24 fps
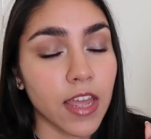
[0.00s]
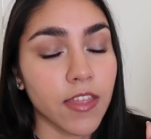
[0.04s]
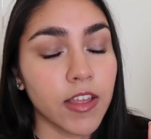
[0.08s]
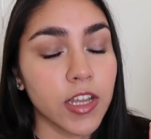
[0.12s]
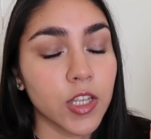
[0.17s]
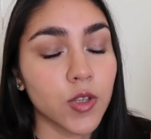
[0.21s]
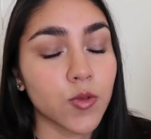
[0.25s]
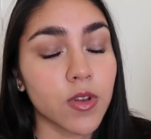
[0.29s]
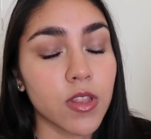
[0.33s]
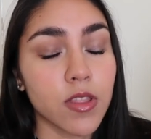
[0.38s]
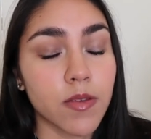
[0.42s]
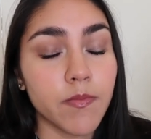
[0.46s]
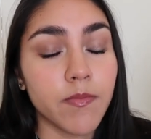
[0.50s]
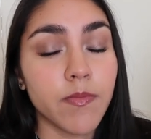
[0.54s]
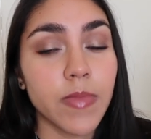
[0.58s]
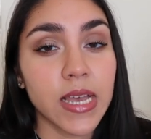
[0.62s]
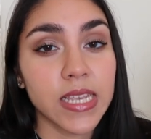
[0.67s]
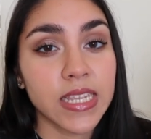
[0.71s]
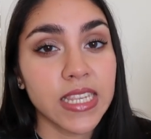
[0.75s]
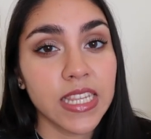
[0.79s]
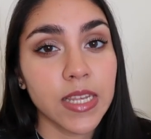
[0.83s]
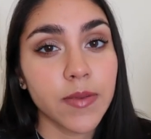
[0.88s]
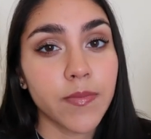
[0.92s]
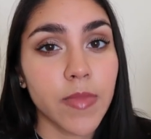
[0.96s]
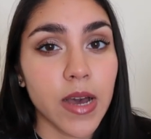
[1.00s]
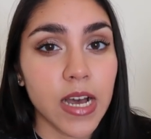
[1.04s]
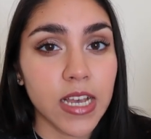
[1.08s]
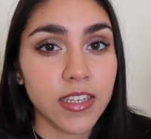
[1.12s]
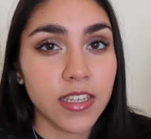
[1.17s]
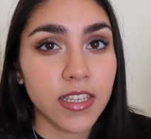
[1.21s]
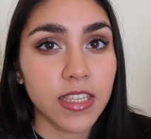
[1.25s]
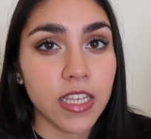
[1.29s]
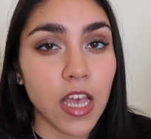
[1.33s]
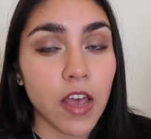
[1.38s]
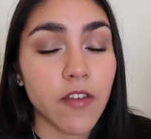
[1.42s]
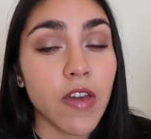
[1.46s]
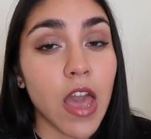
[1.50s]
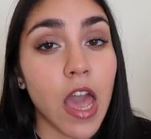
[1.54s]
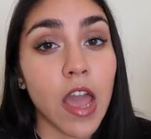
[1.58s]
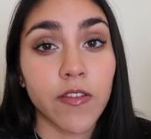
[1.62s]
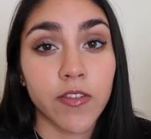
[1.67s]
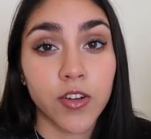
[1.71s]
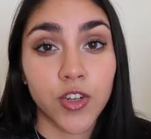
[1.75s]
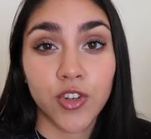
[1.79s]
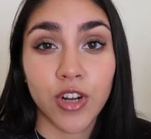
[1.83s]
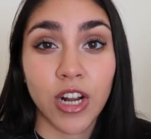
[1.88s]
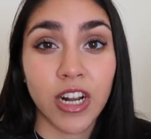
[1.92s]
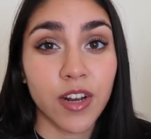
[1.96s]
I think it's one of the best lip masks I've
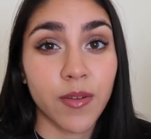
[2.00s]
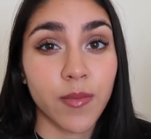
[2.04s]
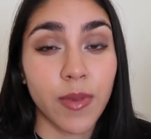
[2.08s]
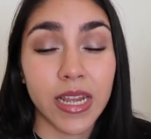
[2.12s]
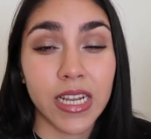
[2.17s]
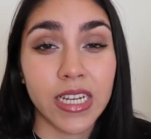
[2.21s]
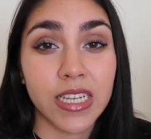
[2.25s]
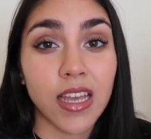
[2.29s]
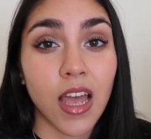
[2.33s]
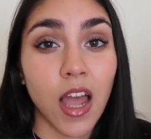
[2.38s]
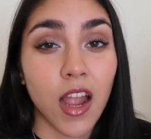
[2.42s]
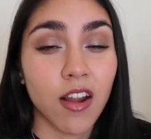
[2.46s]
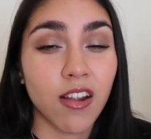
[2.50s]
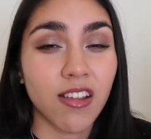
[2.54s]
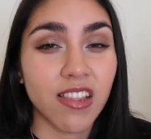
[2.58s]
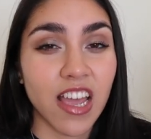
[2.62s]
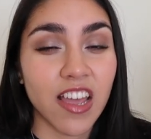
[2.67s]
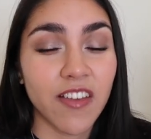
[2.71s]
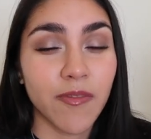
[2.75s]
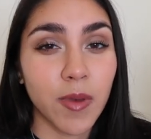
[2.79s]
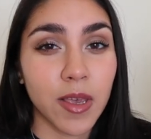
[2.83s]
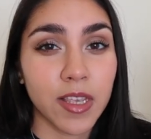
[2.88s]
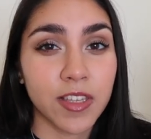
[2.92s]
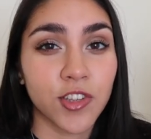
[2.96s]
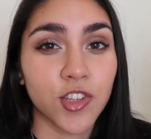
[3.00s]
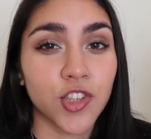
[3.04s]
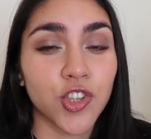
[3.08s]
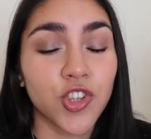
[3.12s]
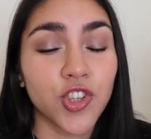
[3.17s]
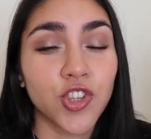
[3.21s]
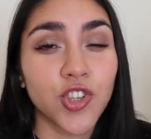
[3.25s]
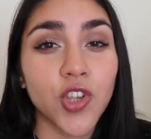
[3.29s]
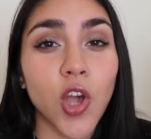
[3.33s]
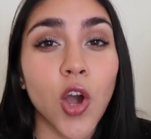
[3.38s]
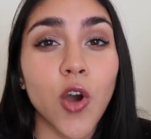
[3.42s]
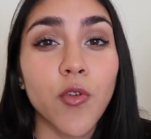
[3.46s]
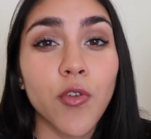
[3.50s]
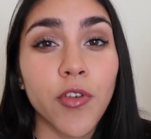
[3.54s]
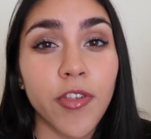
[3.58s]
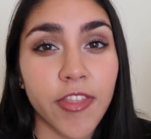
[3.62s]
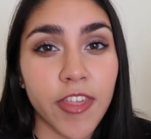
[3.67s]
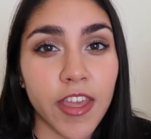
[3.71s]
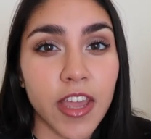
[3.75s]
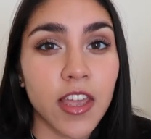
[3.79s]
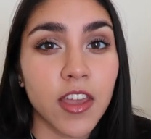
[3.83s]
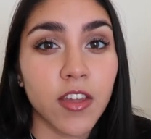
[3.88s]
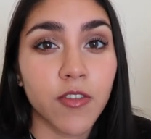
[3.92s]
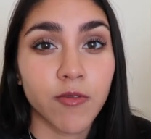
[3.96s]
ever tried in my entire life because it's so
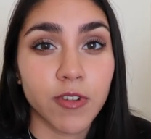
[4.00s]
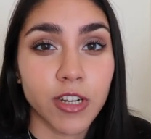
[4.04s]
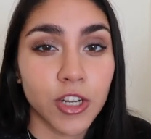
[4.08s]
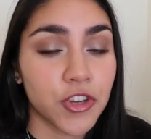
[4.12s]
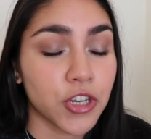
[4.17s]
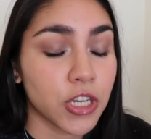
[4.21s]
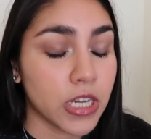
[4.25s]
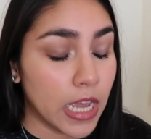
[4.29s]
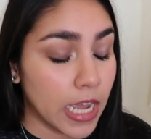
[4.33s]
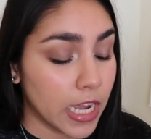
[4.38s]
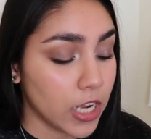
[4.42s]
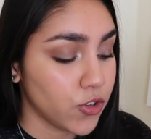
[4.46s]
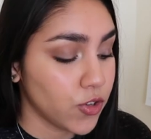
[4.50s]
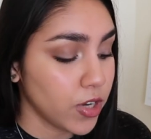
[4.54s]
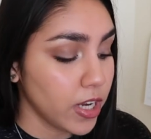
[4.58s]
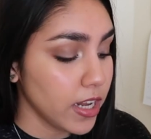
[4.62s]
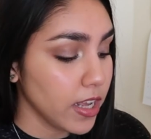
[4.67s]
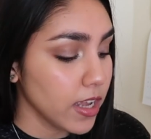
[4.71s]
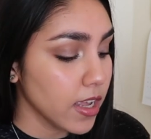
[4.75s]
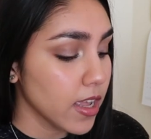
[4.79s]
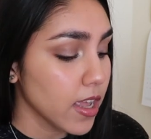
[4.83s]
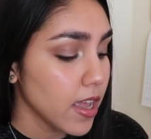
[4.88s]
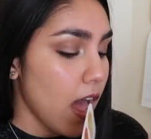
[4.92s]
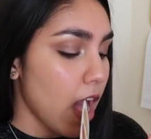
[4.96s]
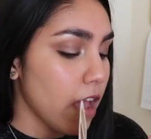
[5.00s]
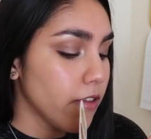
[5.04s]
thick and rich and hydrating.